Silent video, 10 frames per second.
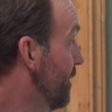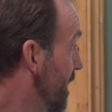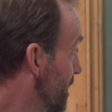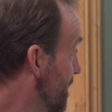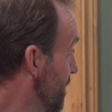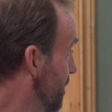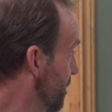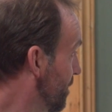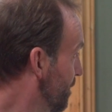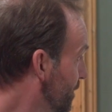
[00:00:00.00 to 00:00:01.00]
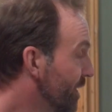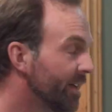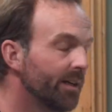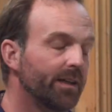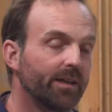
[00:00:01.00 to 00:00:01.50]
fair to
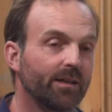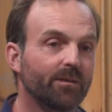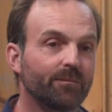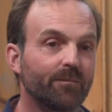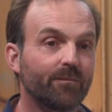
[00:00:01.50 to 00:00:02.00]
by